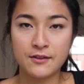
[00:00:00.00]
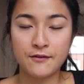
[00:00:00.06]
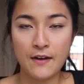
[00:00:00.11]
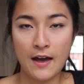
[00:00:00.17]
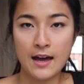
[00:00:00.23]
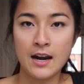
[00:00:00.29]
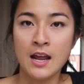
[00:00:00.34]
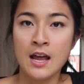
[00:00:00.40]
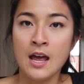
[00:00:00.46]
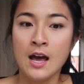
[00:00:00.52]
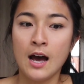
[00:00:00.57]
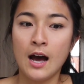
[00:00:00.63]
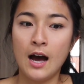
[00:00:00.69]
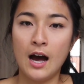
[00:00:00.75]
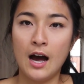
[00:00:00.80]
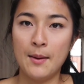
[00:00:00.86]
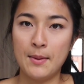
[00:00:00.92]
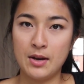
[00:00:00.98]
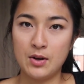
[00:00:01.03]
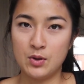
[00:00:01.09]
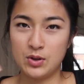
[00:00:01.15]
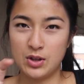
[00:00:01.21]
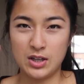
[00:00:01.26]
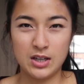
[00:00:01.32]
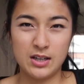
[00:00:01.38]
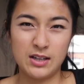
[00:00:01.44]
fat and all
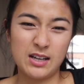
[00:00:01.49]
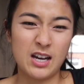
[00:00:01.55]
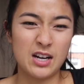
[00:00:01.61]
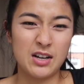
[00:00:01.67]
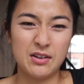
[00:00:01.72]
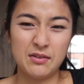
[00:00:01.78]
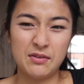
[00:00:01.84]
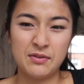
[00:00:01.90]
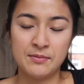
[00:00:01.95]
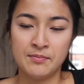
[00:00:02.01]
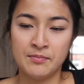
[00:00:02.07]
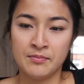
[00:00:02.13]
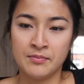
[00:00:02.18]
the kind of